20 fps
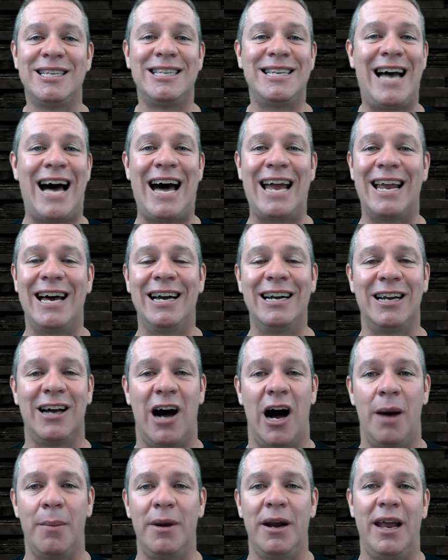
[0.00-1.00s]
not
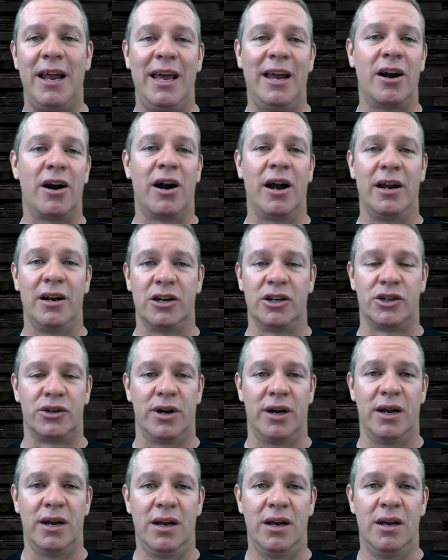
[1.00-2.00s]
uncommon in our
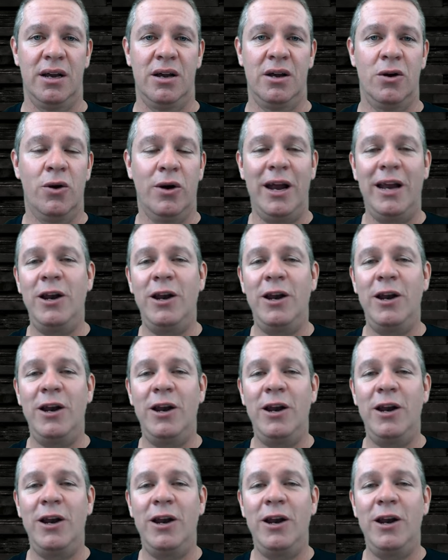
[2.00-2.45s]
industry. Okay,